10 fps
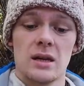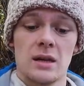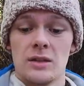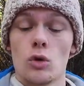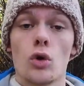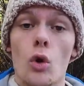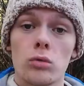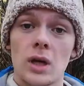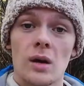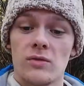They don't
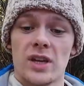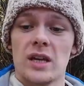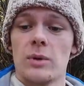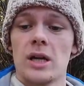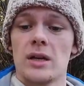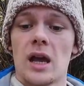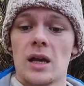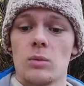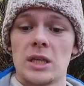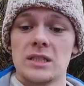hold up very well in
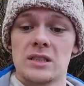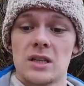high winds,